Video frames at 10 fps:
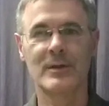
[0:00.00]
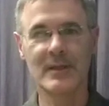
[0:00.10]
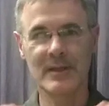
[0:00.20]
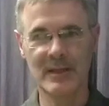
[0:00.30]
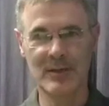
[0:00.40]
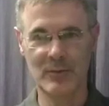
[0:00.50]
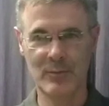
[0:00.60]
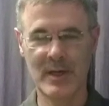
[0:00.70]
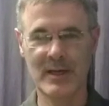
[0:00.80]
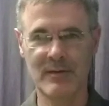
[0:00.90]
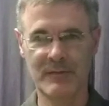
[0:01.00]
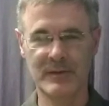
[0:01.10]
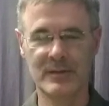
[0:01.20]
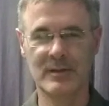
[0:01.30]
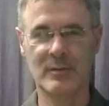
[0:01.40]
Didn't he who made the
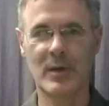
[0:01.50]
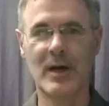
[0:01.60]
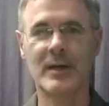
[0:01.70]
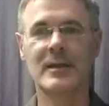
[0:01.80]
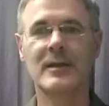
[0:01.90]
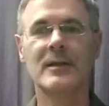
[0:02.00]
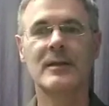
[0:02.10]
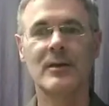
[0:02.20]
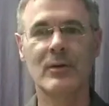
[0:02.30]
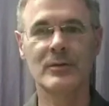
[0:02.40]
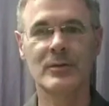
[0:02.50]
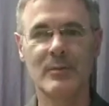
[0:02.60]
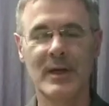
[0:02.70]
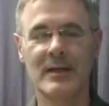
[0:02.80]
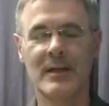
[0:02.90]
physical body, didn't he also
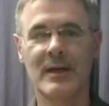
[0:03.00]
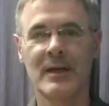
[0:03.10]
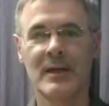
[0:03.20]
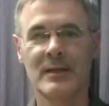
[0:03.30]
make the